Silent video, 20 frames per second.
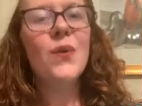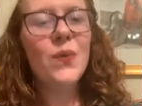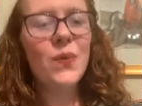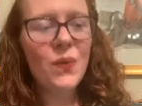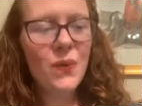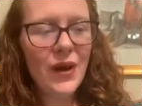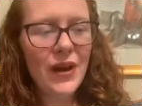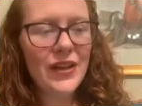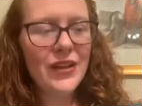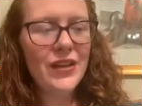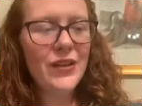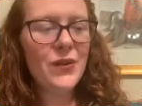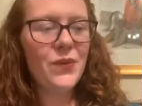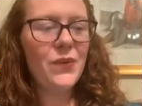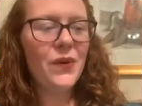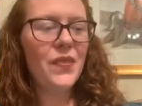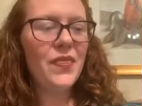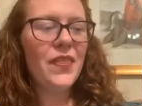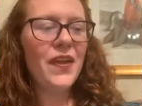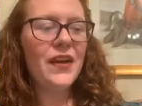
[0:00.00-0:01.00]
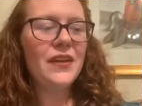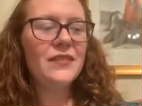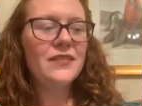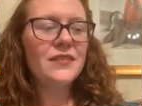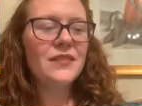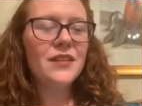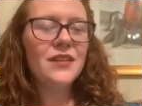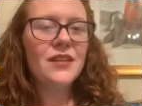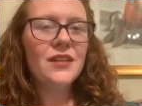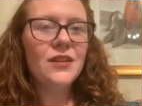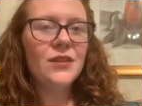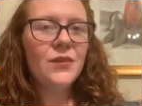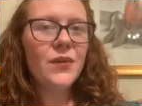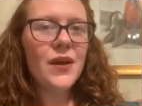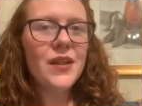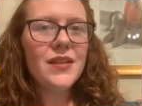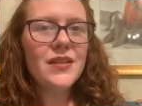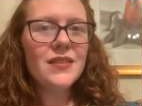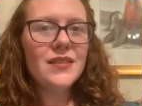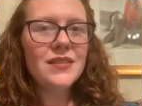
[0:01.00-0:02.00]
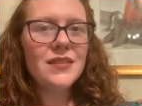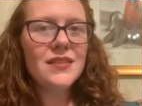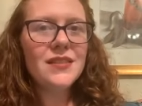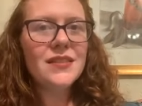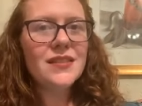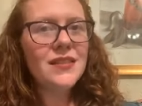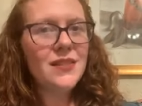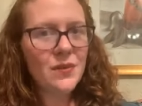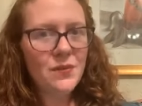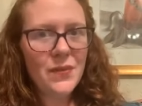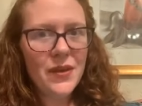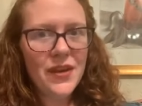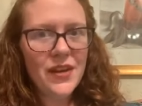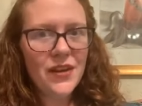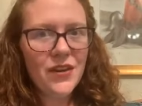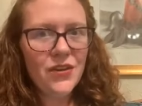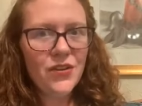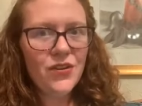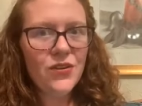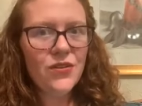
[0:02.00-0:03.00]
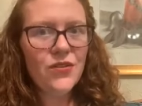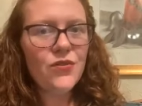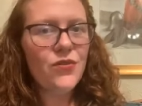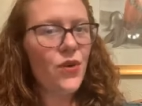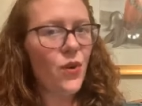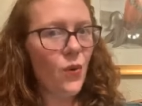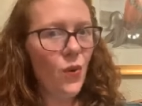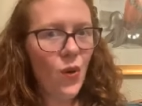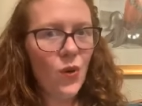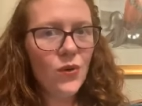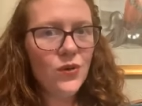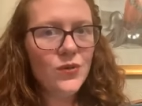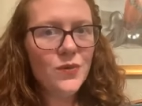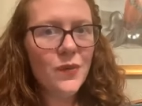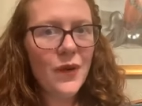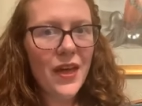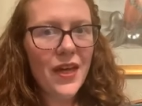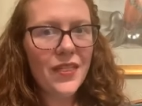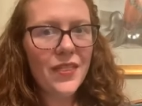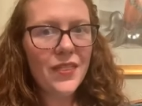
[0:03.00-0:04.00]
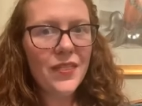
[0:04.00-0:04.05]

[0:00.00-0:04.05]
Why do you want that? I want somebody to grow old with,